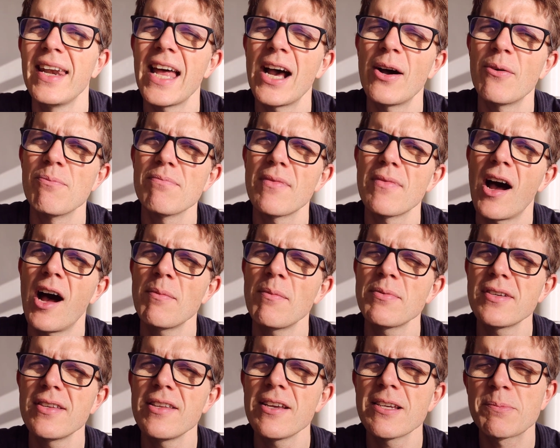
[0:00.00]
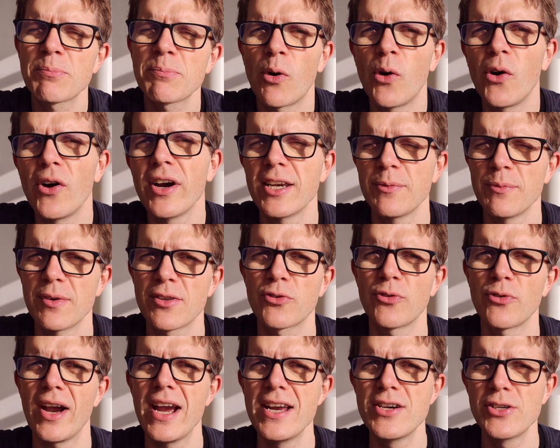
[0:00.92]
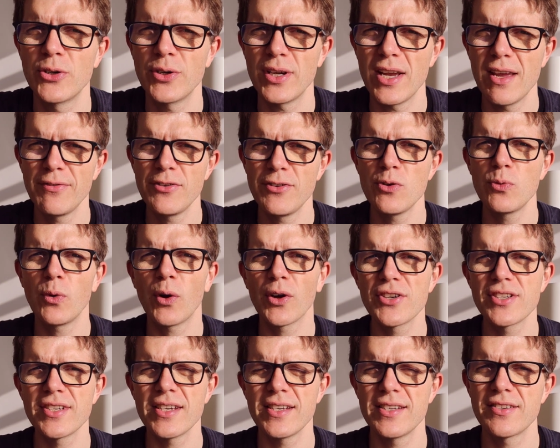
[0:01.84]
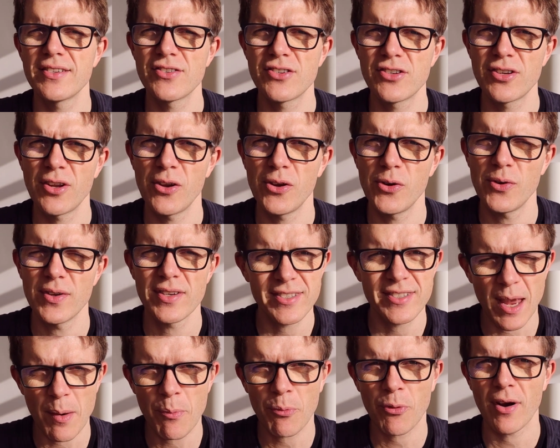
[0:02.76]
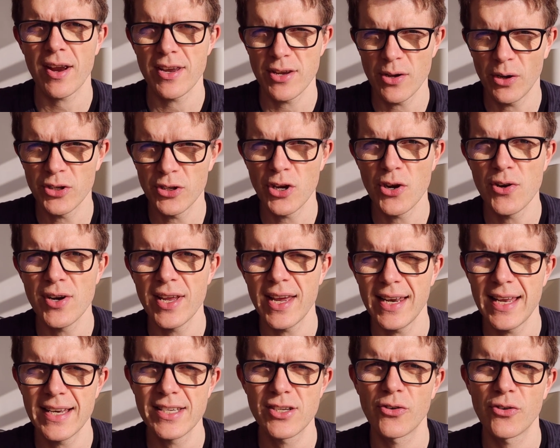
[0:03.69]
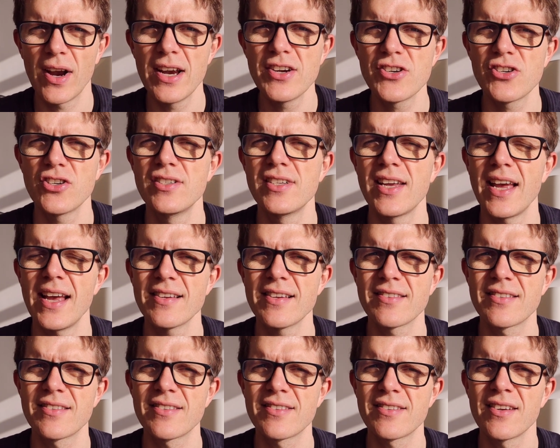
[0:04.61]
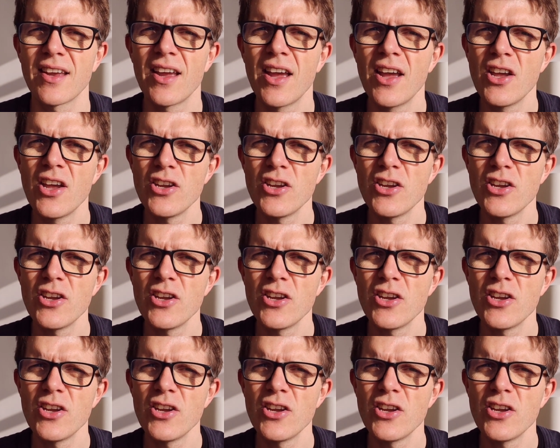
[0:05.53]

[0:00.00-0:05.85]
Now, up to this point with Gradle, if you wanted to separate your unit and integration tests,